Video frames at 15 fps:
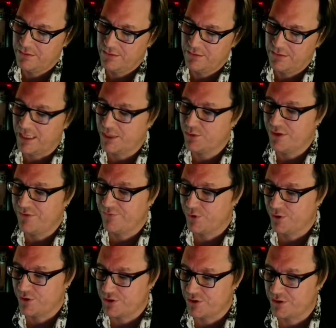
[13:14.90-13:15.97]
They greet
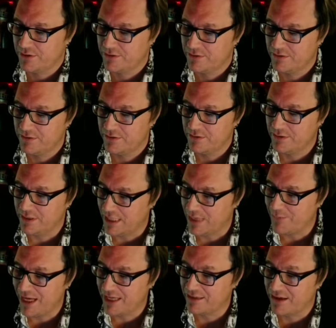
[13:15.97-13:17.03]
Virgil, and they
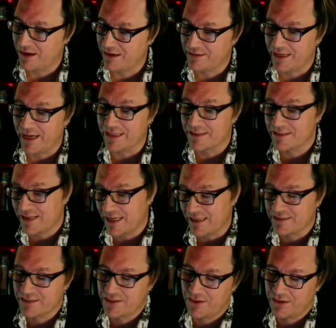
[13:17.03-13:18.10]
make Dante a
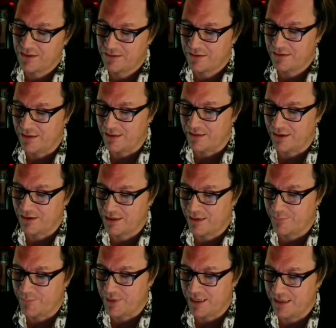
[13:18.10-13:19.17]
sixth in their
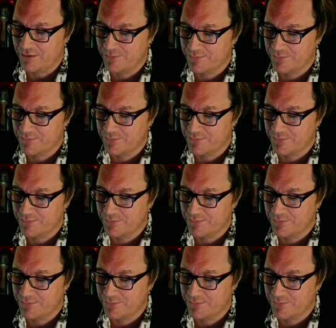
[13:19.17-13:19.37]
company.